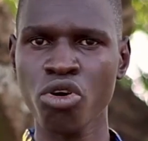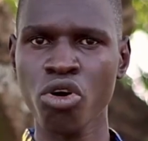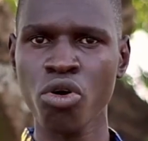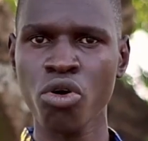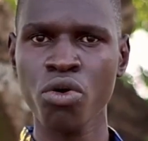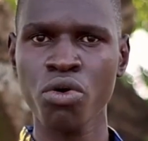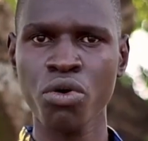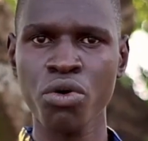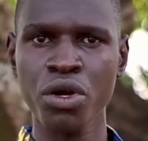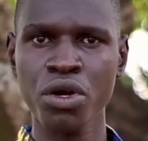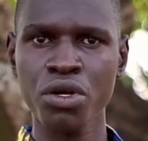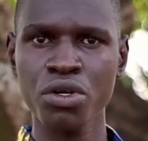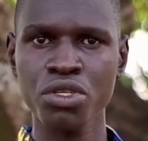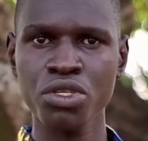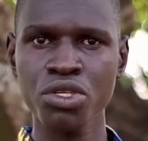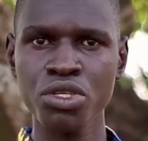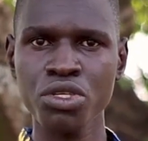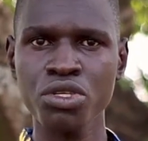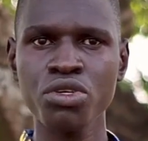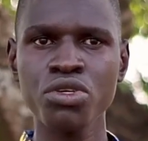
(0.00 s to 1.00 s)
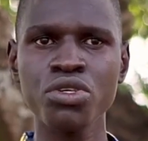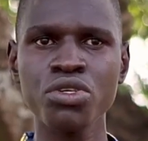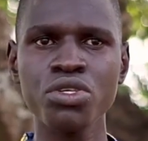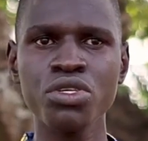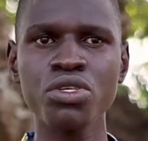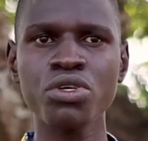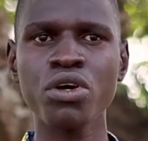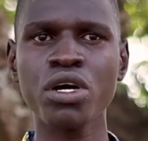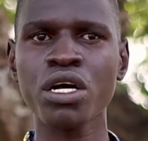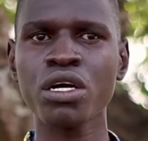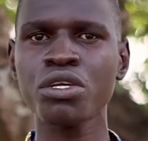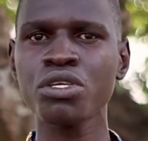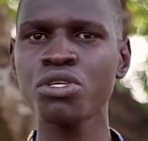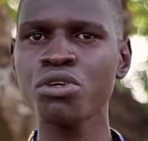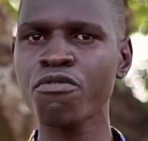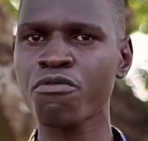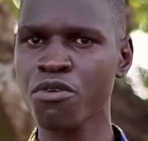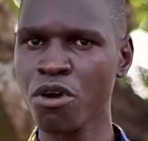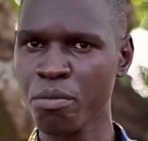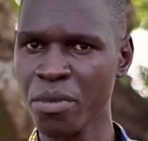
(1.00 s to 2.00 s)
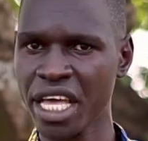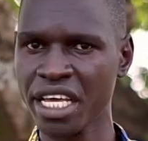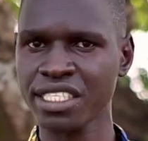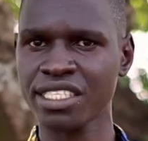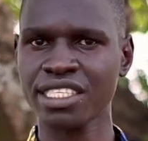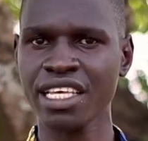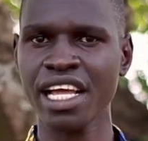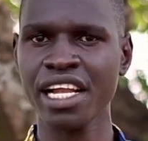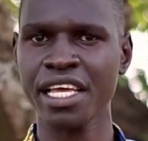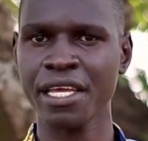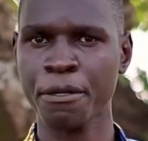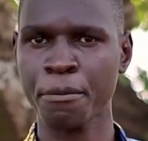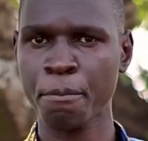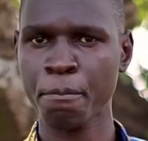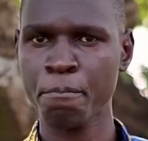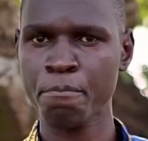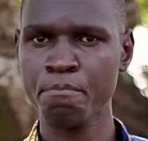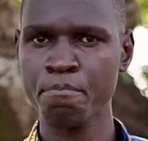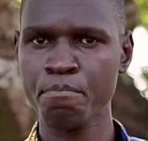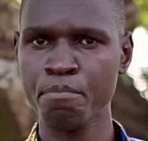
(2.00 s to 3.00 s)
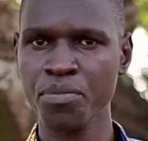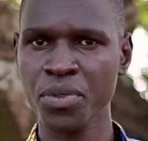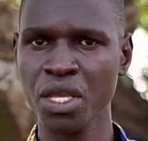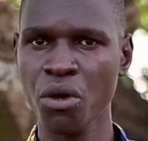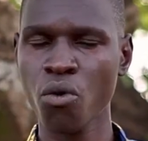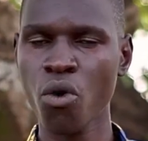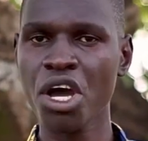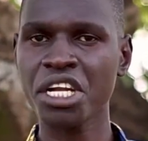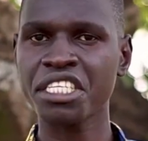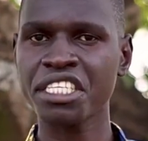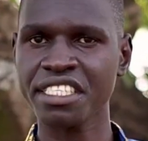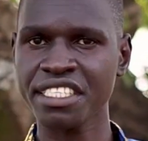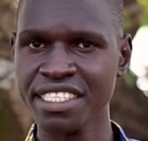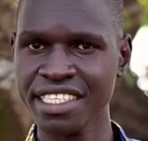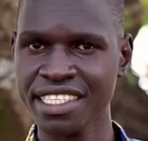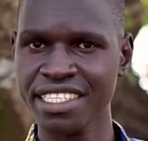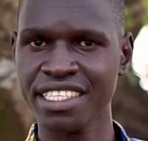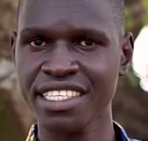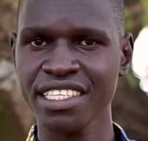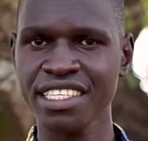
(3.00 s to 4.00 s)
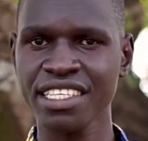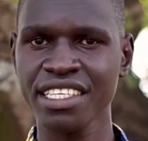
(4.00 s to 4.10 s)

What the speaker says: you from excelling? What is it?